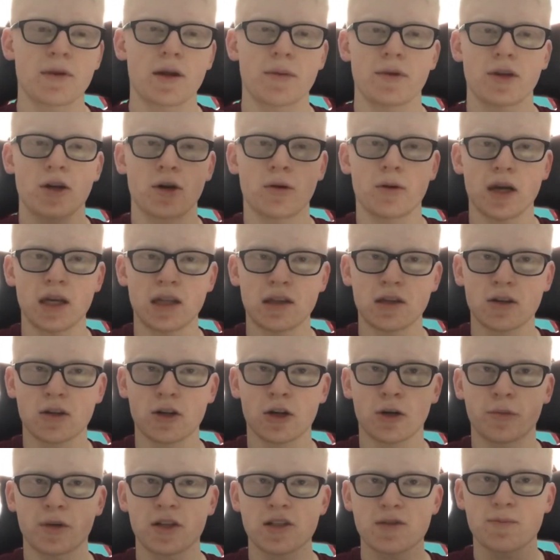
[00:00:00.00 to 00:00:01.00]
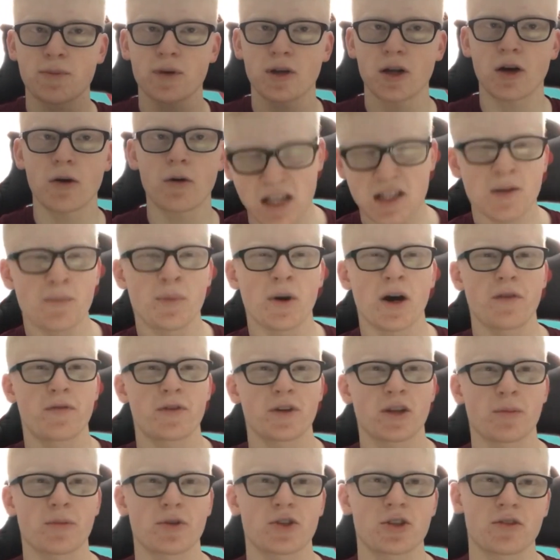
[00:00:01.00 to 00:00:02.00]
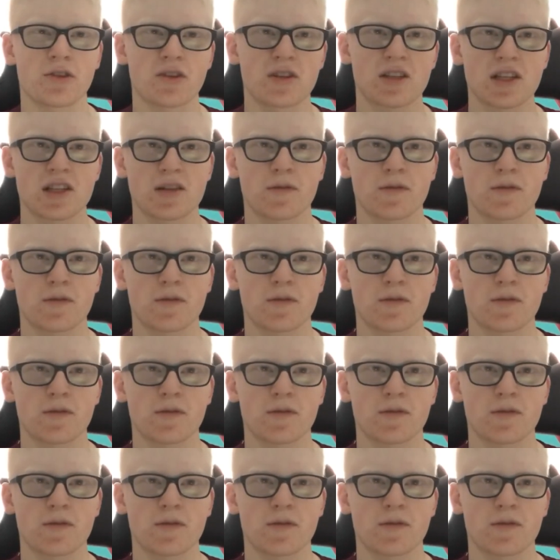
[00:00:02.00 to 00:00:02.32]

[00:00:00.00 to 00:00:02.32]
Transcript: Let me know in the comments below. It's a perfect opportunity